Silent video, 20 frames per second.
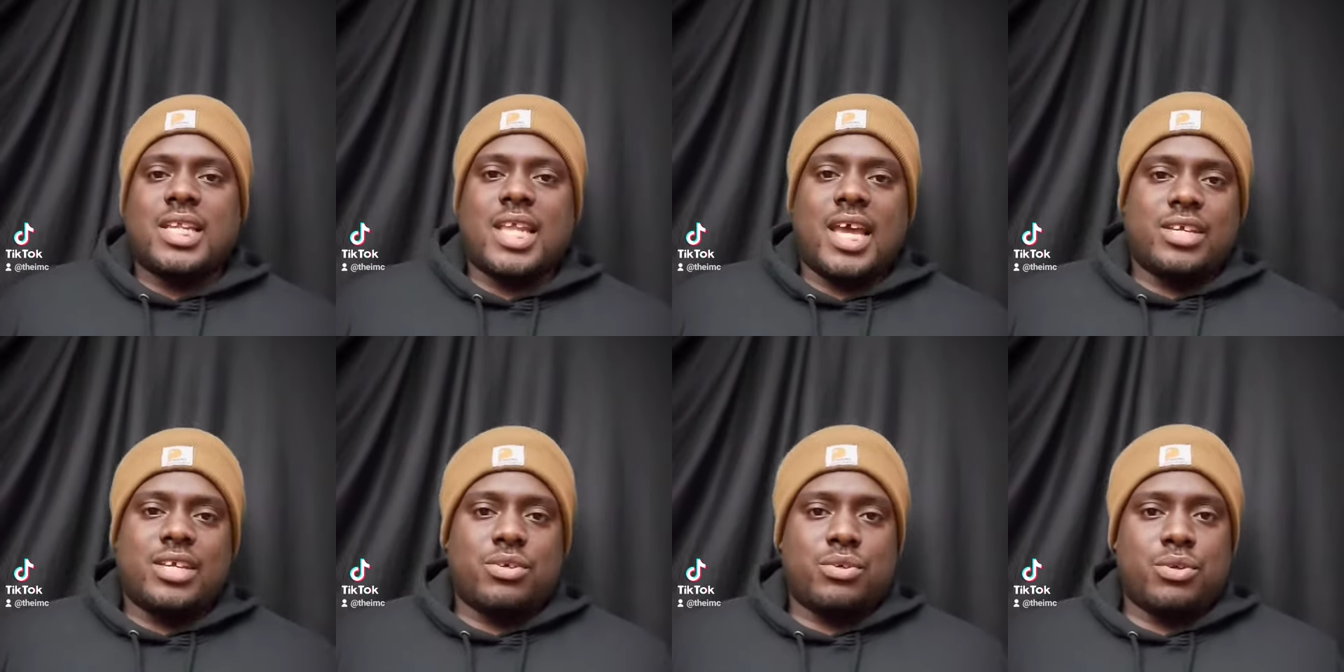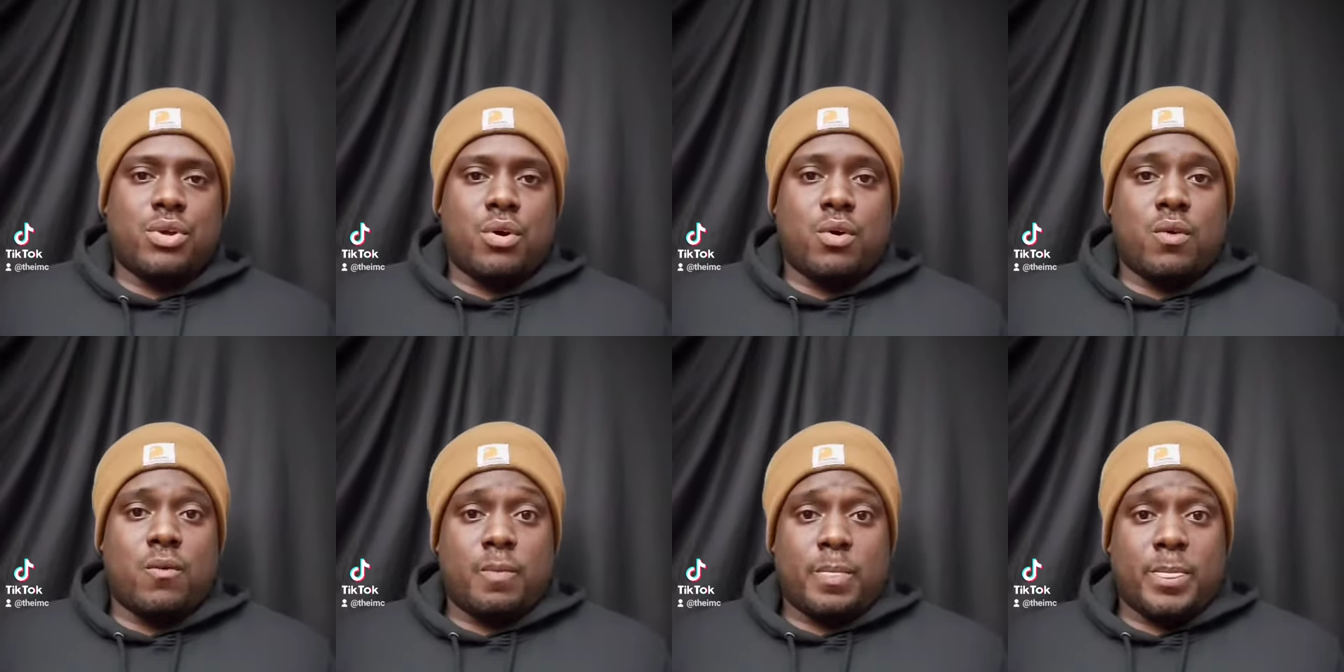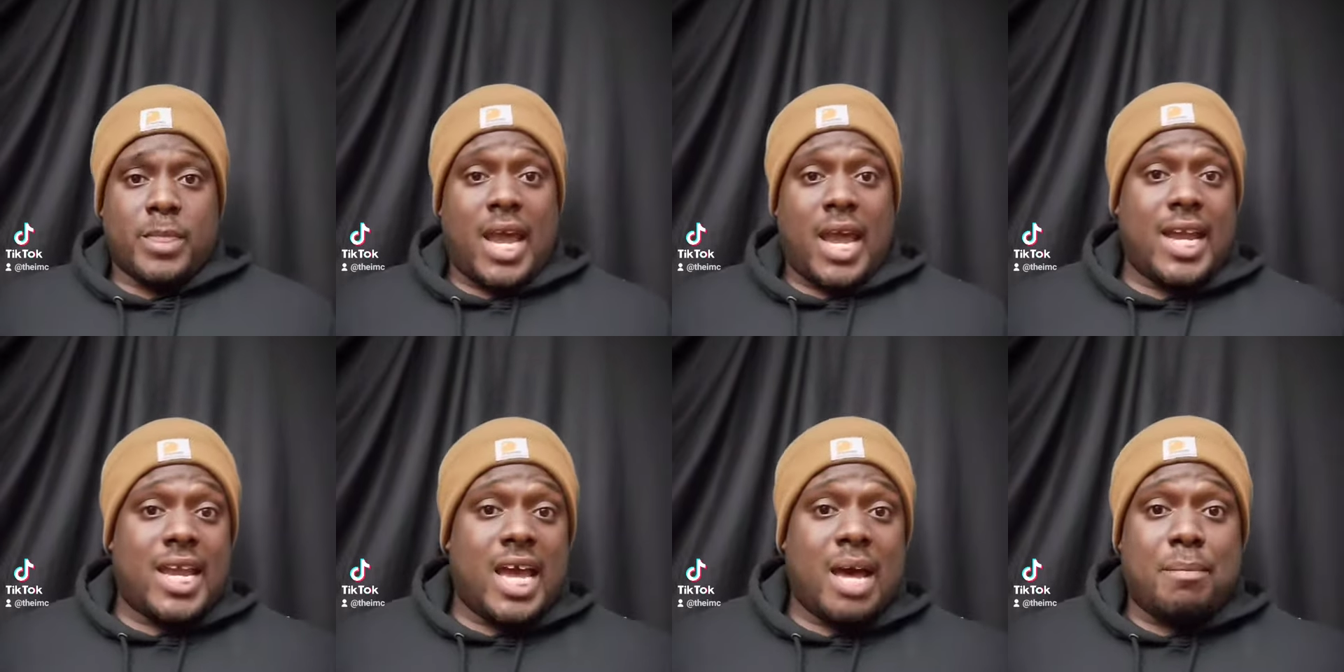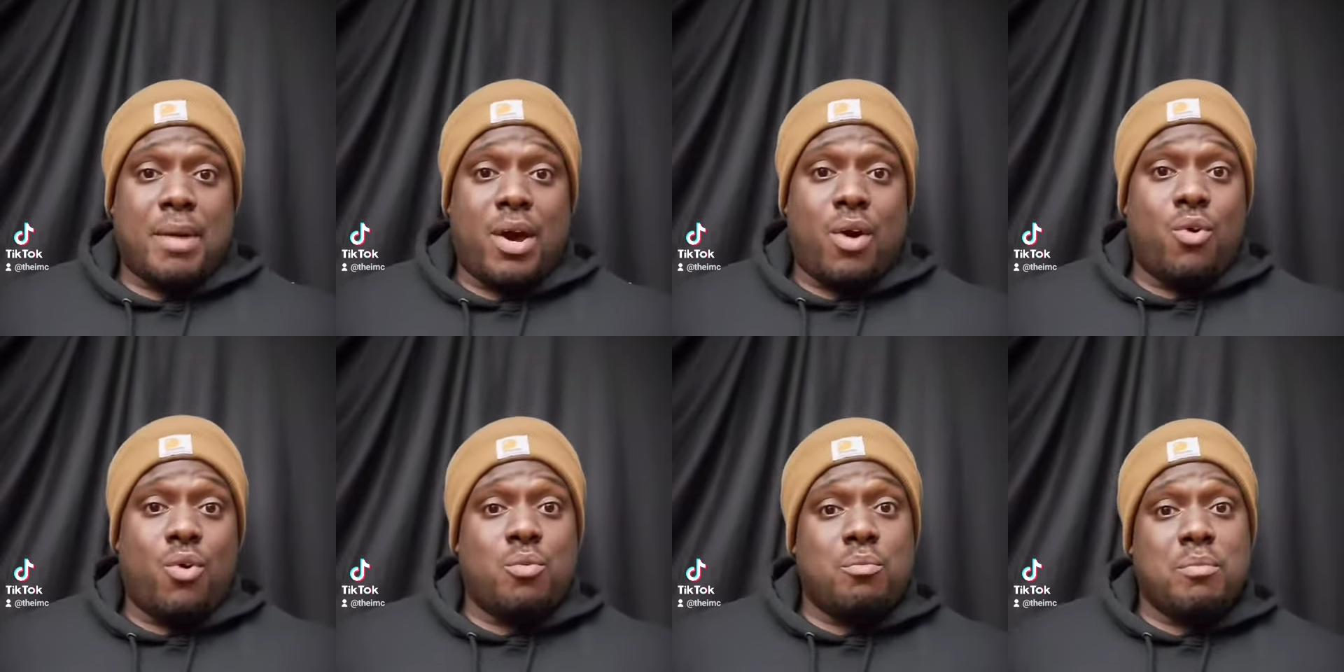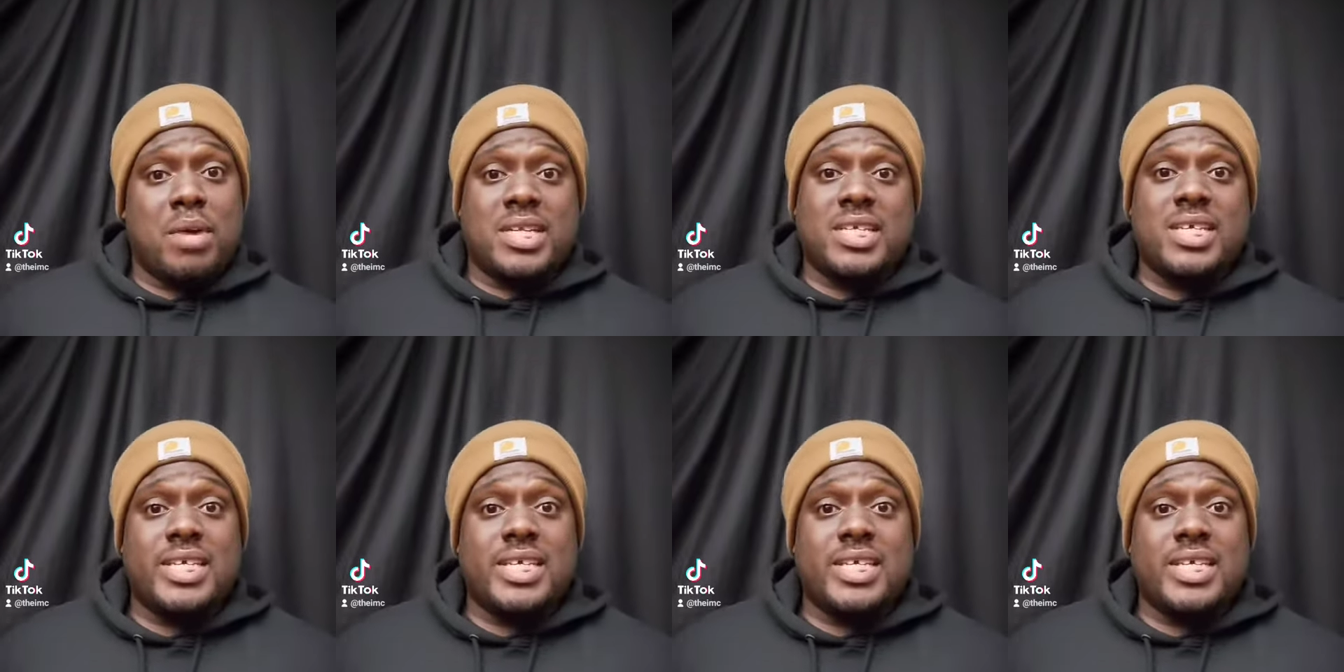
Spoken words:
like, you know, I got my own money.